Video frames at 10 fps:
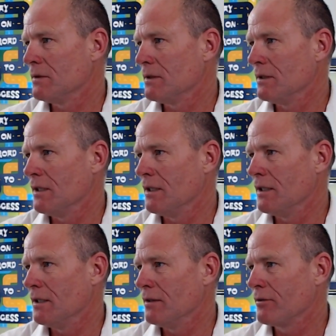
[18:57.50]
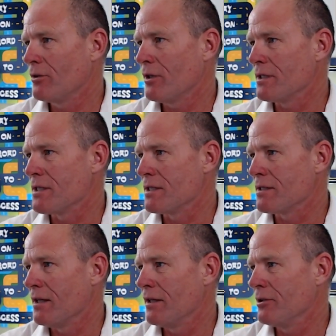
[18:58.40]
And of course, it's
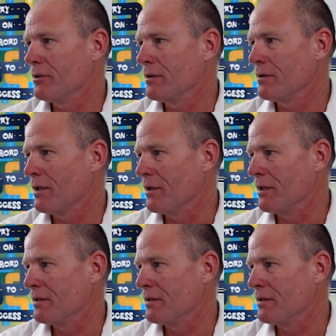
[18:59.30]
not doing what I want it to